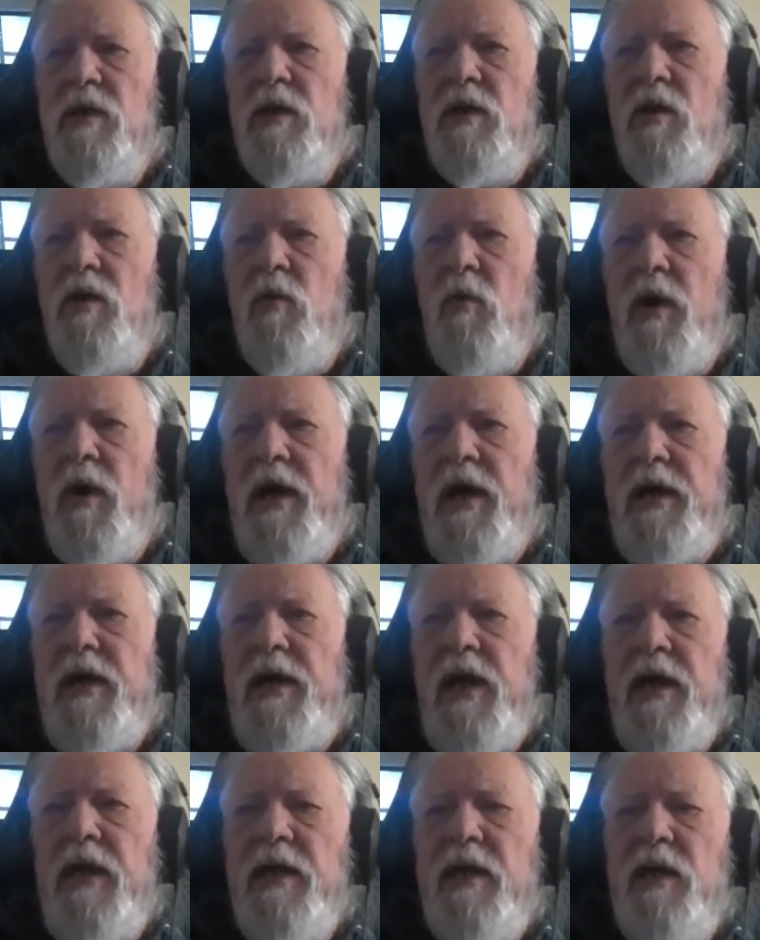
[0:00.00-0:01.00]
why I
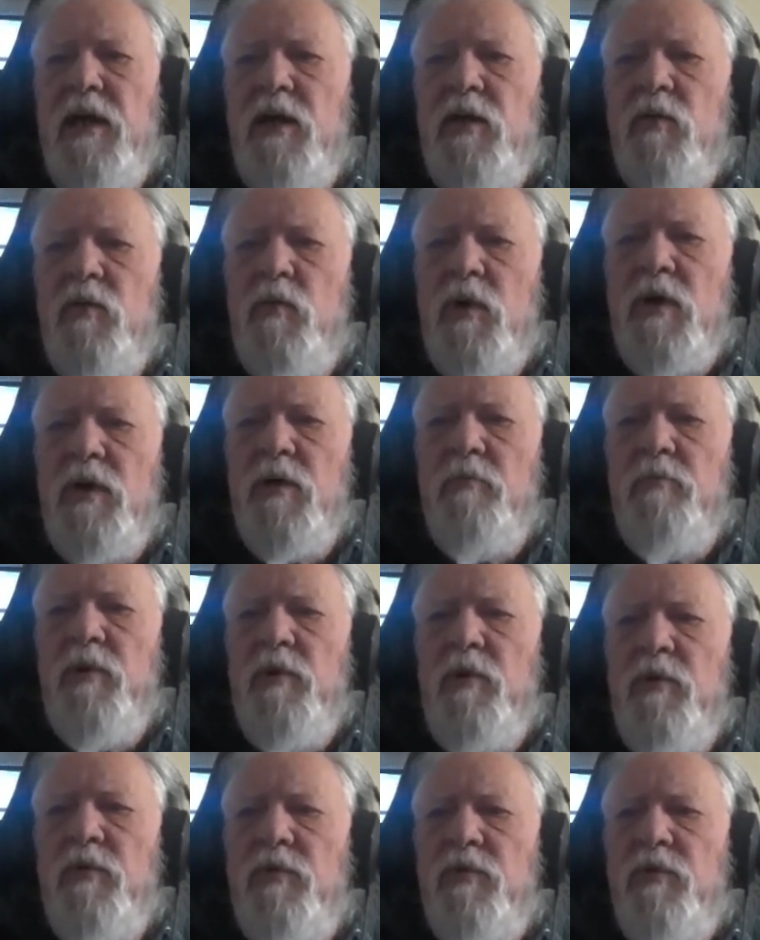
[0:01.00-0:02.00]
can't get it to work in both
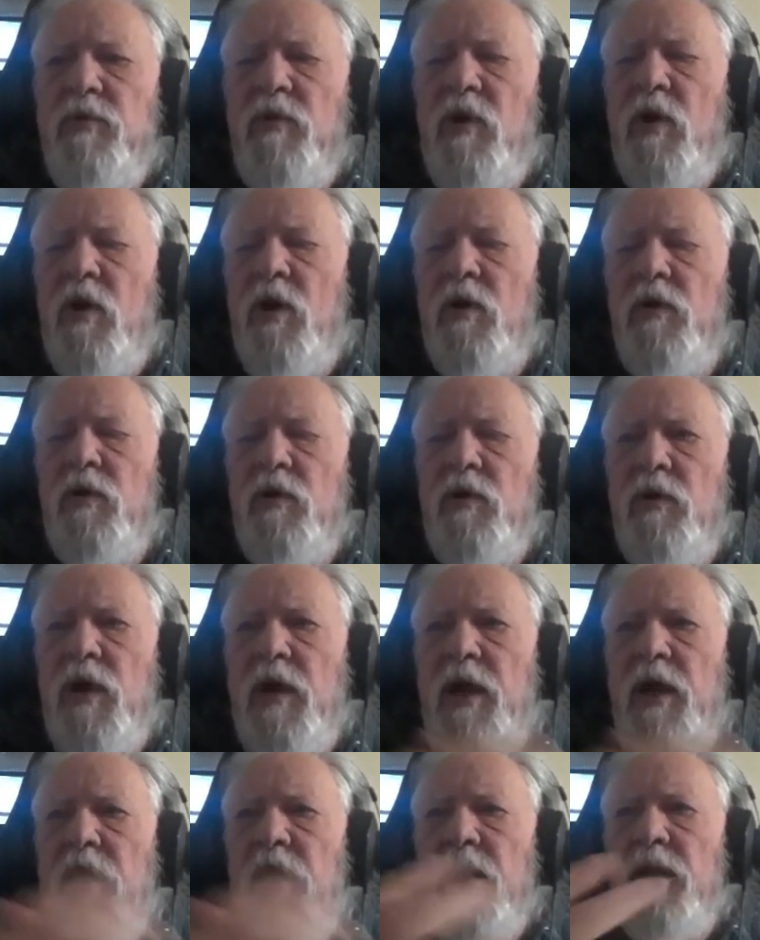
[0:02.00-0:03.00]
Ardour
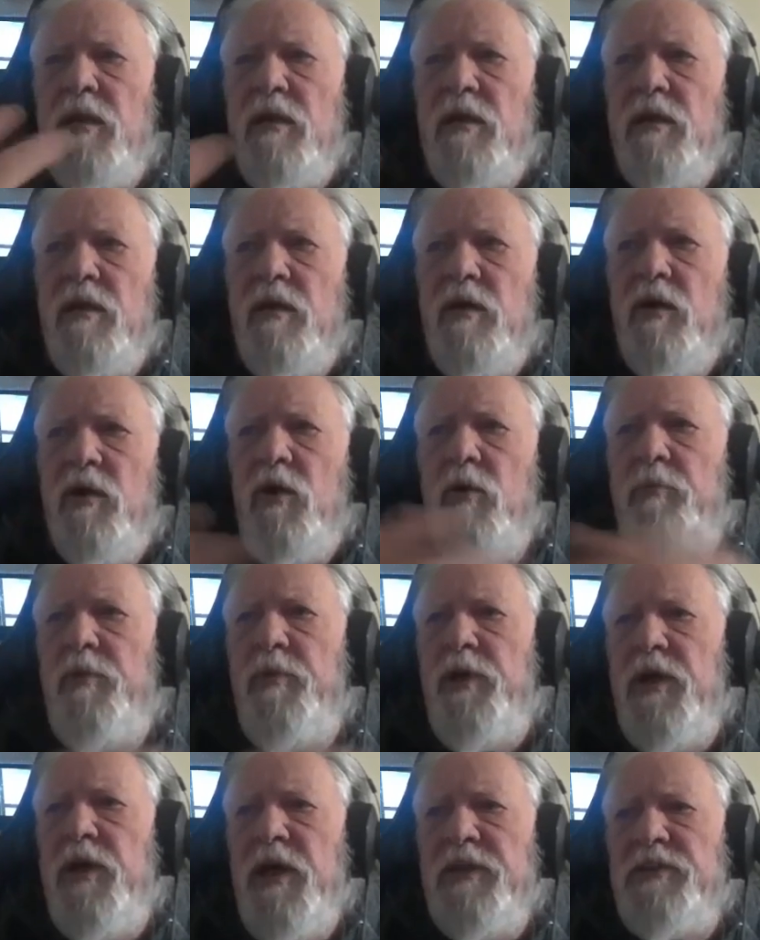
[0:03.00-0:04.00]
and
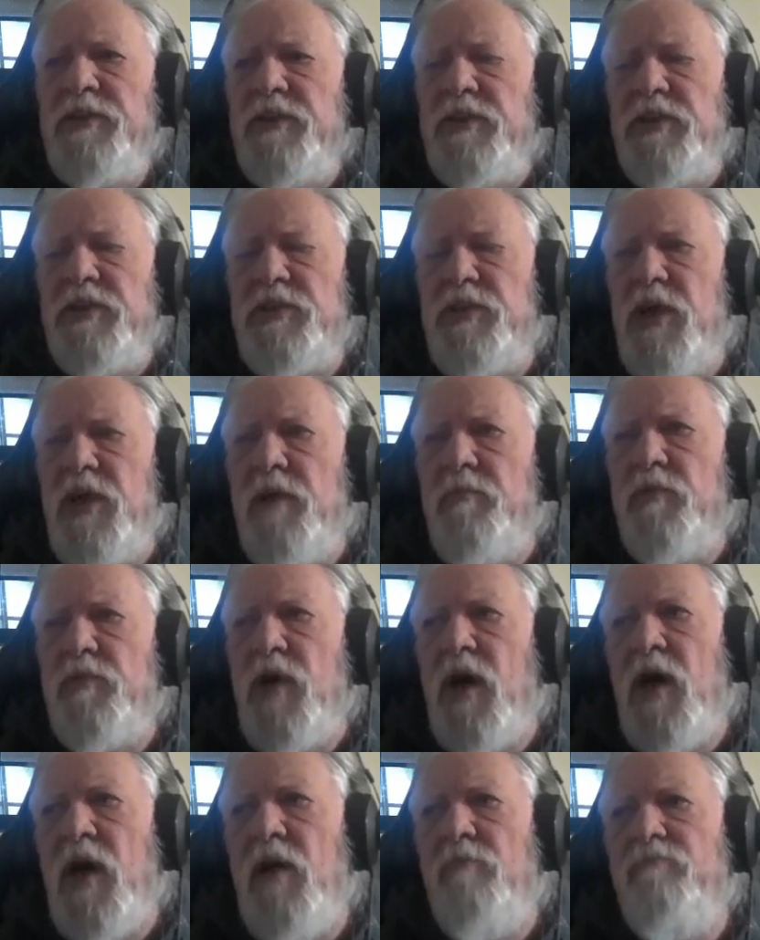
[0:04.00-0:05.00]
OBS at the same
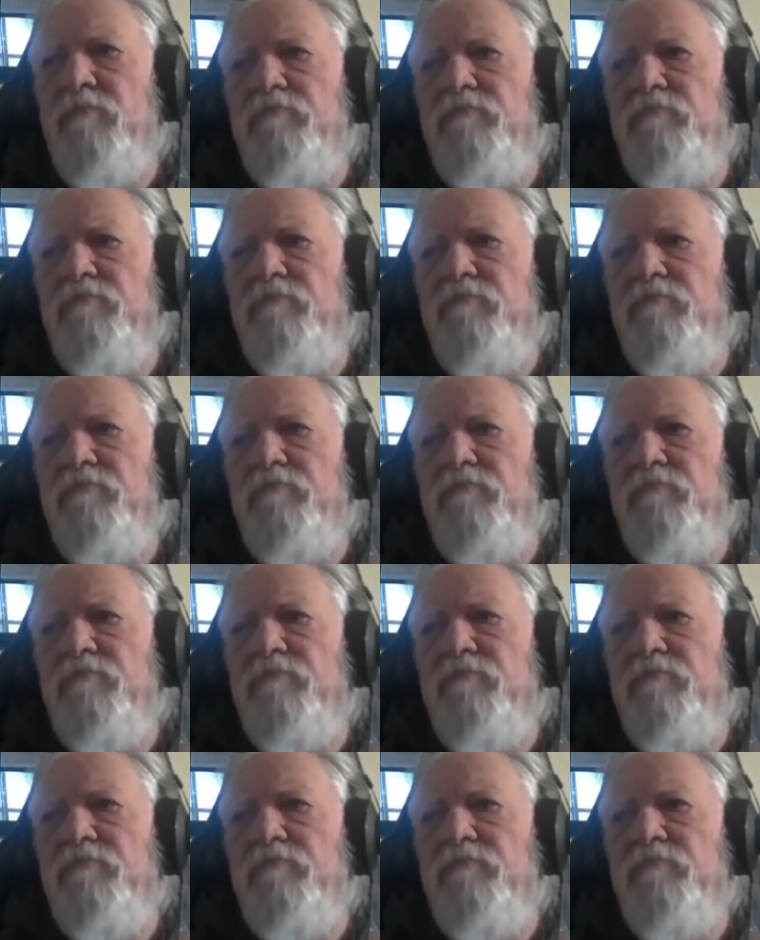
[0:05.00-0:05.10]
time